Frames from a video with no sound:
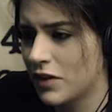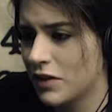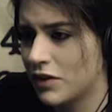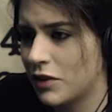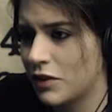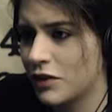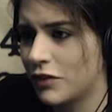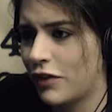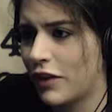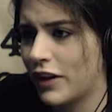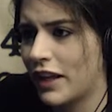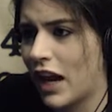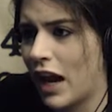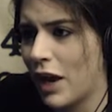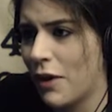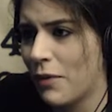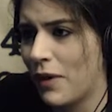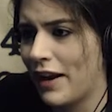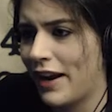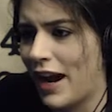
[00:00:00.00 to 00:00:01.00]
So it's funny,
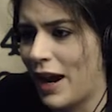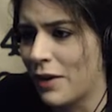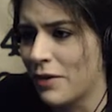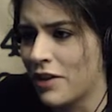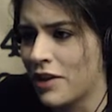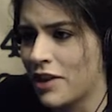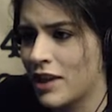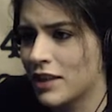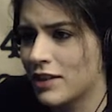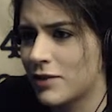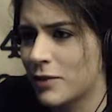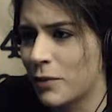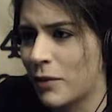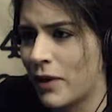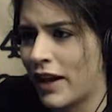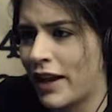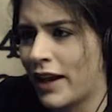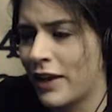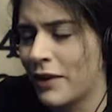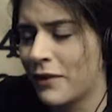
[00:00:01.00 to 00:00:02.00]
I went out this
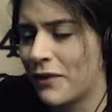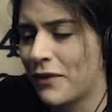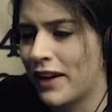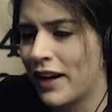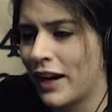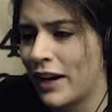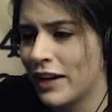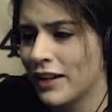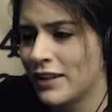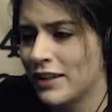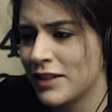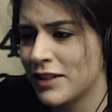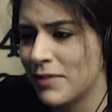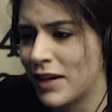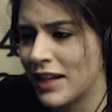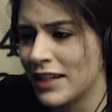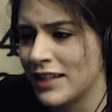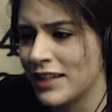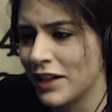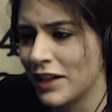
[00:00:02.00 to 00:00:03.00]
way when I did
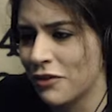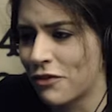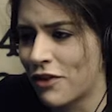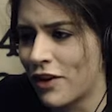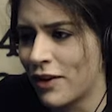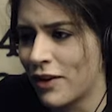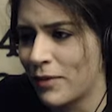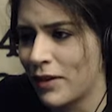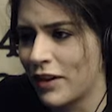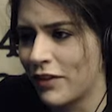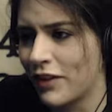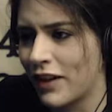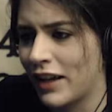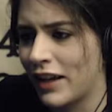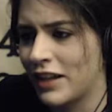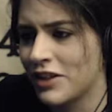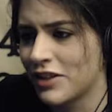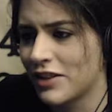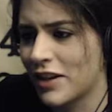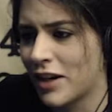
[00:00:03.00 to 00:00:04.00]
my death run, but if I
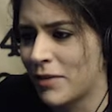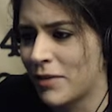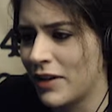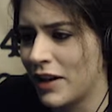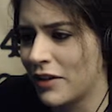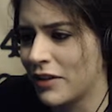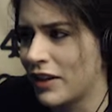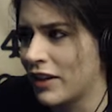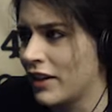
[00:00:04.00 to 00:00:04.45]
had just come down